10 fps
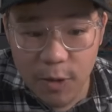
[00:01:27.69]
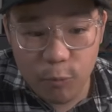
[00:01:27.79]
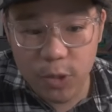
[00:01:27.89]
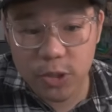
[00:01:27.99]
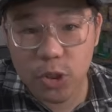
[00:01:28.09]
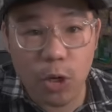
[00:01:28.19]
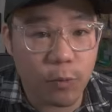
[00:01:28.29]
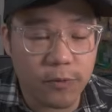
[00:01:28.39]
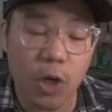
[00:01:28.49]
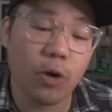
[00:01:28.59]
We're going to start
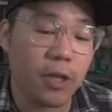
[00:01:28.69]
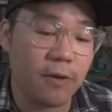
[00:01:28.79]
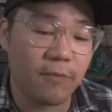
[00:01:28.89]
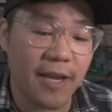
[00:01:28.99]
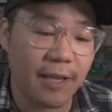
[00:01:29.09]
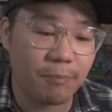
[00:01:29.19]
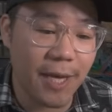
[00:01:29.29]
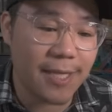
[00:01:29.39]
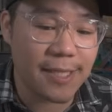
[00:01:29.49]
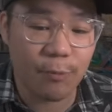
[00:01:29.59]
with Scarlet and Violet
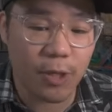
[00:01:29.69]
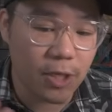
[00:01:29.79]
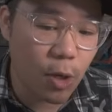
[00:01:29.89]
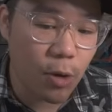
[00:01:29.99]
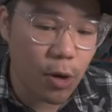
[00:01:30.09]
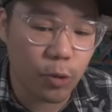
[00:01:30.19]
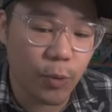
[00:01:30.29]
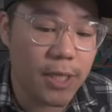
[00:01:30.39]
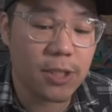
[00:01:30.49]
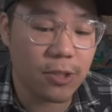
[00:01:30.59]
base, and we're going to go all the
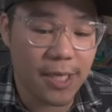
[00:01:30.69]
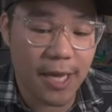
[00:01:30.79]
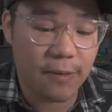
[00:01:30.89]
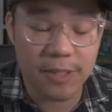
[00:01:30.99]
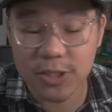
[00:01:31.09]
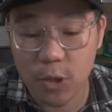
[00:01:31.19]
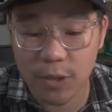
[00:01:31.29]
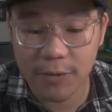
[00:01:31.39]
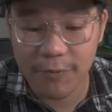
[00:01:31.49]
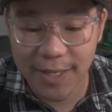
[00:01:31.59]
way till the end of the
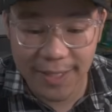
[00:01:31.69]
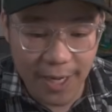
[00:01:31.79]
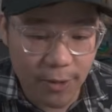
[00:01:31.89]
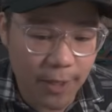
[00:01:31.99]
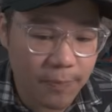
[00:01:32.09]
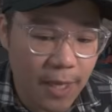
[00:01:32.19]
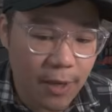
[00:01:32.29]
Scarlet and Violet era,